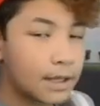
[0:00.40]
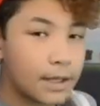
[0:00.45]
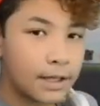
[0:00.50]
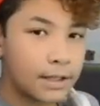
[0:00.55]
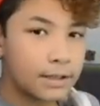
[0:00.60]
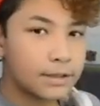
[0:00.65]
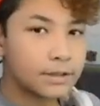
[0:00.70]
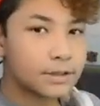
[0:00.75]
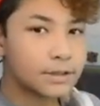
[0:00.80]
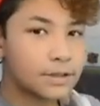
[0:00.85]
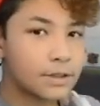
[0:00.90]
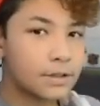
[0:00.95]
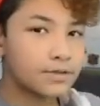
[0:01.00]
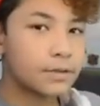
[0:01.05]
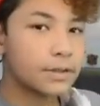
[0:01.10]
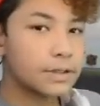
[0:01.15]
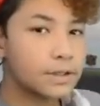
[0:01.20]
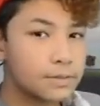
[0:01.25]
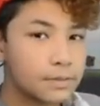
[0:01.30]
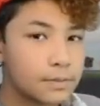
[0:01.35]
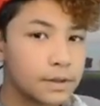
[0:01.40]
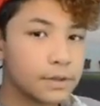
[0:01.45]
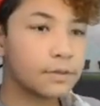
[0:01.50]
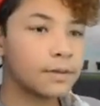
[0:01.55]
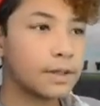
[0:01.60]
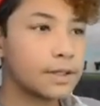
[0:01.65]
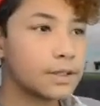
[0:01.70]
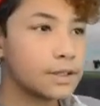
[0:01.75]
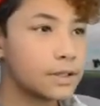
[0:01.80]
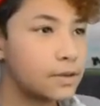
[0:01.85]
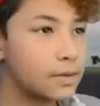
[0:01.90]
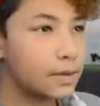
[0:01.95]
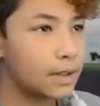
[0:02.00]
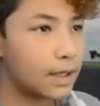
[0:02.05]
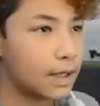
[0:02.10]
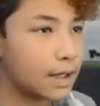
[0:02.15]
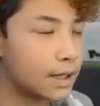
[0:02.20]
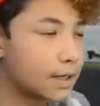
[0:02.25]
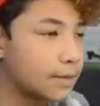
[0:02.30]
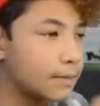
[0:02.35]
Hey, so it's me, Lorenzo,
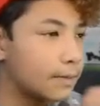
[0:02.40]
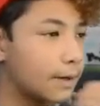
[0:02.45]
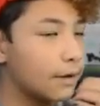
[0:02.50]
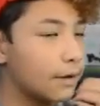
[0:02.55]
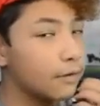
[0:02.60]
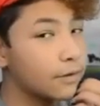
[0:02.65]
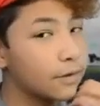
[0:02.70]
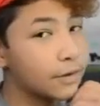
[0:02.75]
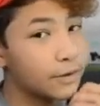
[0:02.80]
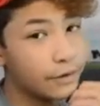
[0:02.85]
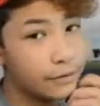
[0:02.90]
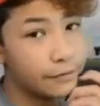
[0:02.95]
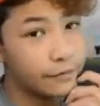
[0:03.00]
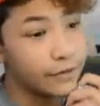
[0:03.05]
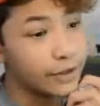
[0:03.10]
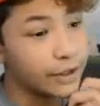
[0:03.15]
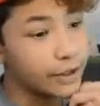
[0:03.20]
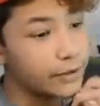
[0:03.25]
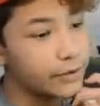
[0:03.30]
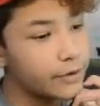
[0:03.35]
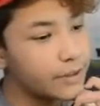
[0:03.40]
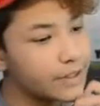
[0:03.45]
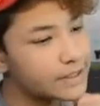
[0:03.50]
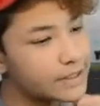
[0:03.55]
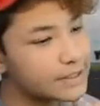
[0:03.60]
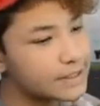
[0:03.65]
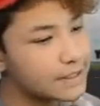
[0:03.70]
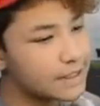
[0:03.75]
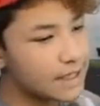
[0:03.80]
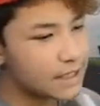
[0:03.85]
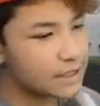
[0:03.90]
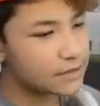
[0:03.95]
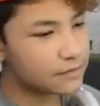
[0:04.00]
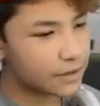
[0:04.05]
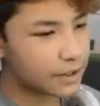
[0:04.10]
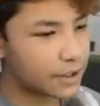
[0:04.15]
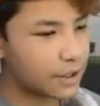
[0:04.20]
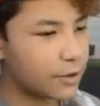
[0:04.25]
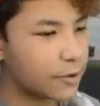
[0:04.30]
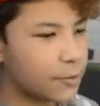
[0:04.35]
and I'm back with another video. In today's
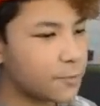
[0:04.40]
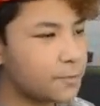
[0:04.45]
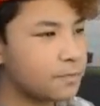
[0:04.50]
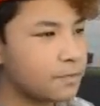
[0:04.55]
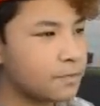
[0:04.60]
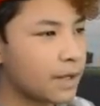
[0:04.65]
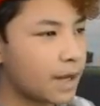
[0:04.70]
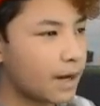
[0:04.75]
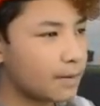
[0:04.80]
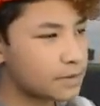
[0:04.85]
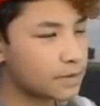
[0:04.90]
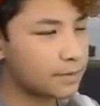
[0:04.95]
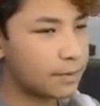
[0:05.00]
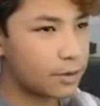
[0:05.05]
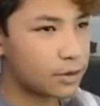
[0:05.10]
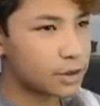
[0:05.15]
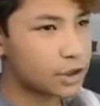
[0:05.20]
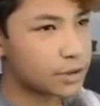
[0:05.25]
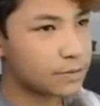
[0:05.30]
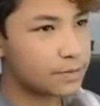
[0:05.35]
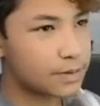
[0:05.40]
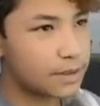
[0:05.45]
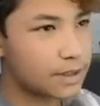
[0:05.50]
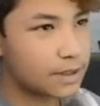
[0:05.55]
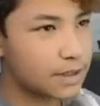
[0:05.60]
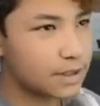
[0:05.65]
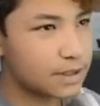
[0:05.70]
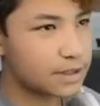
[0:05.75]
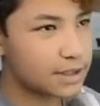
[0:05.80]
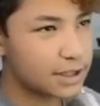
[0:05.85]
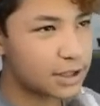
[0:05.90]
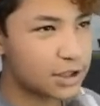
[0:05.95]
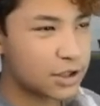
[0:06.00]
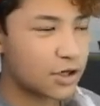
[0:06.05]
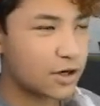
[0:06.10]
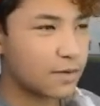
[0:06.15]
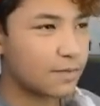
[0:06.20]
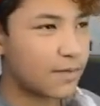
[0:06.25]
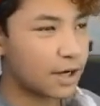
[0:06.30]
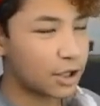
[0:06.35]
video, I'm supposed to be
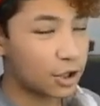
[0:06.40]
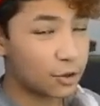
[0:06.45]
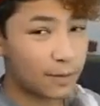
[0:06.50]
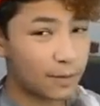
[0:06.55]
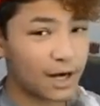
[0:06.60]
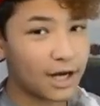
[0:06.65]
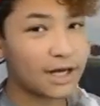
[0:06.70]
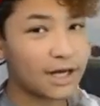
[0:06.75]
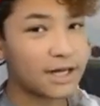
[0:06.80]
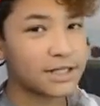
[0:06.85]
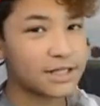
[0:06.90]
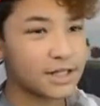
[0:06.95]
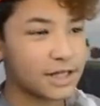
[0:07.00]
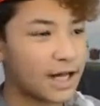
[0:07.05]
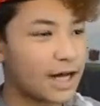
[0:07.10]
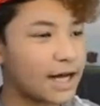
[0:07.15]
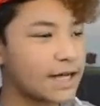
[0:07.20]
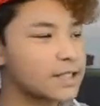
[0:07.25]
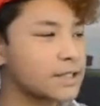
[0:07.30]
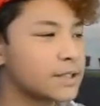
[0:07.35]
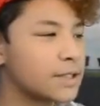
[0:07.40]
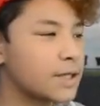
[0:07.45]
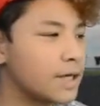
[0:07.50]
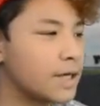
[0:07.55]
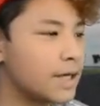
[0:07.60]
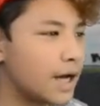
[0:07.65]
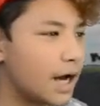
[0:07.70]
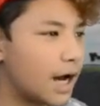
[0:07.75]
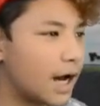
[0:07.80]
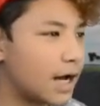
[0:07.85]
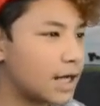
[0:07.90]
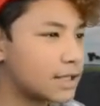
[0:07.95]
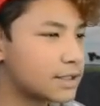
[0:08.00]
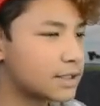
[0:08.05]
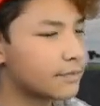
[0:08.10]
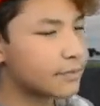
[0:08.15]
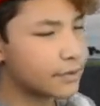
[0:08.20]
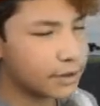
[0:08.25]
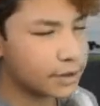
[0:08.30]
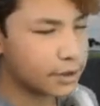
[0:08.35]
teaching my humanities class
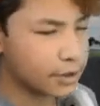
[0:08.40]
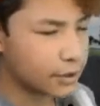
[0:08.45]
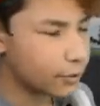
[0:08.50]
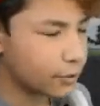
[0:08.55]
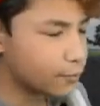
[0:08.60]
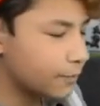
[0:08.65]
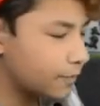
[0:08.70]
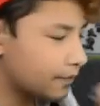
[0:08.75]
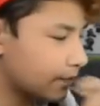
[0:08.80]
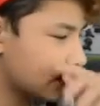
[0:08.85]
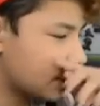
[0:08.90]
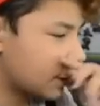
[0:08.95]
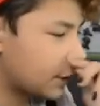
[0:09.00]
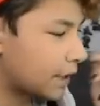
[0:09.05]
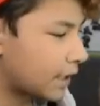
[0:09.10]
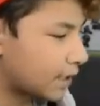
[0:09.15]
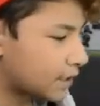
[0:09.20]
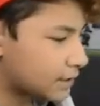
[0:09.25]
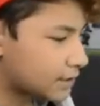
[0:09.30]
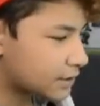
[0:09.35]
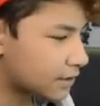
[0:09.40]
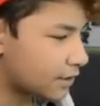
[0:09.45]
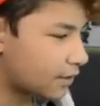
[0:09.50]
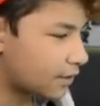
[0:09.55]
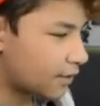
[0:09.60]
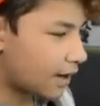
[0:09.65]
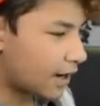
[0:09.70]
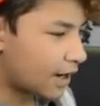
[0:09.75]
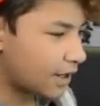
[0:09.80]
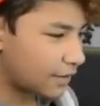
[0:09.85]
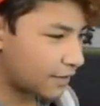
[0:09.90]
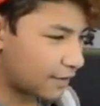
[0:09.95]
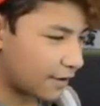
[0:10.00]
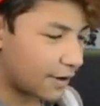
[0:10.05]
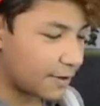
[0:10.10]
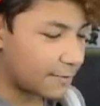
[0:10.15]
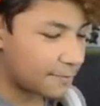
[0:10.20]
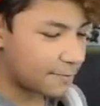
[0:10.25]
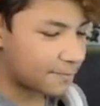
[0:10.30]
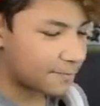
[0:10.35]
something new. And so I
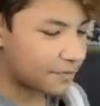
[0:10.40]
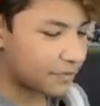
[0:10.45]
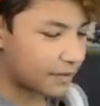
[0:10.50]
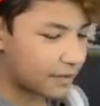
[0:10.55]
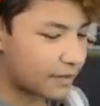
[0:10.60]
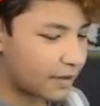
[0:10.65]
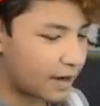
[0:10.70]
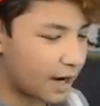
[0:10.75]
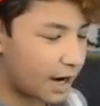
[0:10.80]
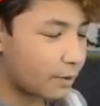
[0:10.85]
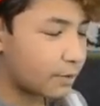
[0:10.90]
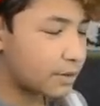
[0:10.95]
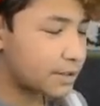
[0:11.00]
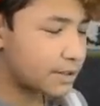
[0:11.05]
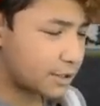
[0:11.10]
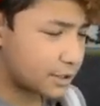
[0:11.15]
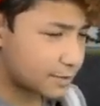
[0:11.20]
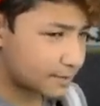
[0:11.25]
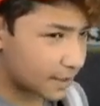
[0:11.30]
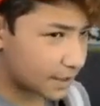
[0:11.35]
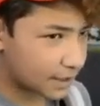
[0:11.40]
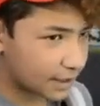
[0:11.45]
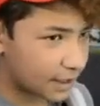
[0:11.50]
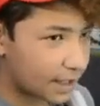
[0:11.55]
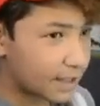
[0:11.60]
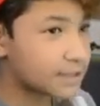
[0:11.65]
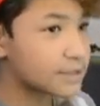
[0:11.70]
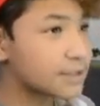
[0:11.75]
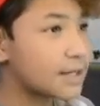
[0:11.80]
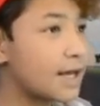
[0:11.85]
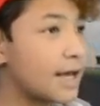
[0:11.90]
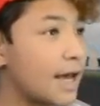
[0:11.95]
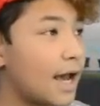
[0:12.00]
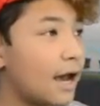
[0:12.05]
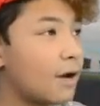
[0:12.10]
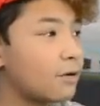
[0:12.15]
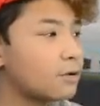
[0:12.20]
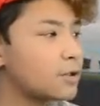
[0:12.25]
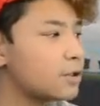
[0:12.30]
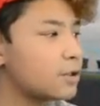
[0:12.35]
thought that I would teach my class
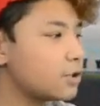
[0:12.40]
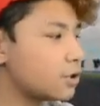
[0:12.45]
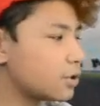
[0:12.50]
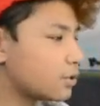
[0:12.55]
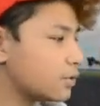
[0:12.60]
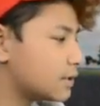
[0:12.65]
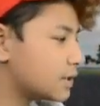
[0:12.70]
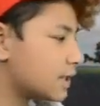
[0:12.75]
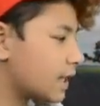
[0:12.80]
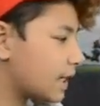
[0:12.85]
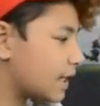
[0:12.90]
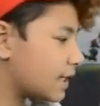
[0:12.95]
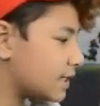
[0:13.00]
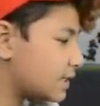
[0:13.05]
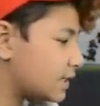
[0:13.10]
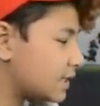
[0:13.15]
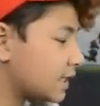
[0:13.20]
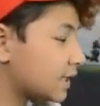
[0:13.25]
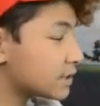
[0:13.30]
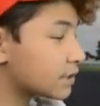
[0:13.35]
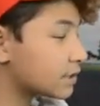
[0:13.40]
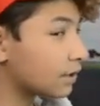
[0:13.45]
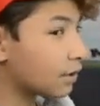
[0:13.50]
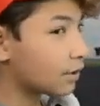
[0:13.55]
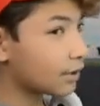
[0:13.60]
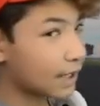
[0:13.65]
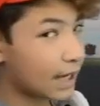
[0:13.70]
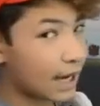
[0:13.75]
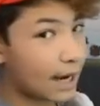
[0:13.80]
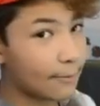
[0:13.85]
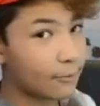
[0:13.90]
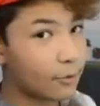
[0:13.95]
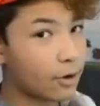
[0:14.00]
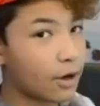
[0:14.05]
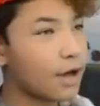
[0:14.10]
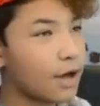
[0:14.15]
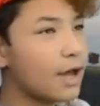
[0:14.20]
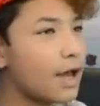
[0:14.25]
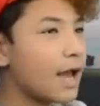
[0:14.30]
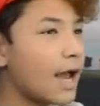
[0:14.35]
how to use a DSLR
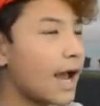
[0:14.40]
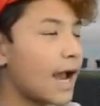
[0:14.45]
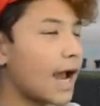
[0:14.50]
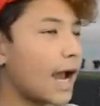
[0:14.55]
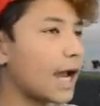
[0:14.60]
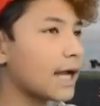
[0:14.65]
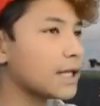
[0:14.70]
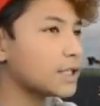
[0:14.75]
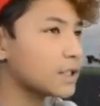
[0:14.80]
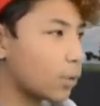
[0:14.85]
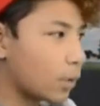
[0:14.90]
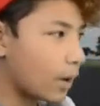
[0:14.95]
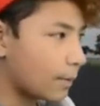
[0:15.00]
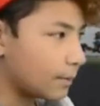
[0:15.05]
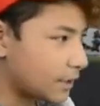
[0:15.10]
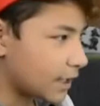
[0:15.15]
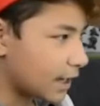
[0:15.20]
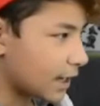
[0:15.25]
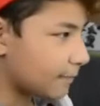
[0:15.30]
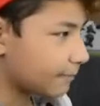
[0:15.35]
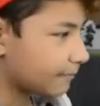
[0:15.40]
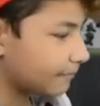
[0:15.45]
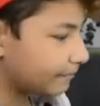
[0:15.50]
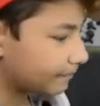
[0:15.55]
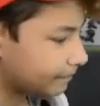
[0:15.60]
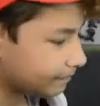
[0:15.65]
camera as a webcam.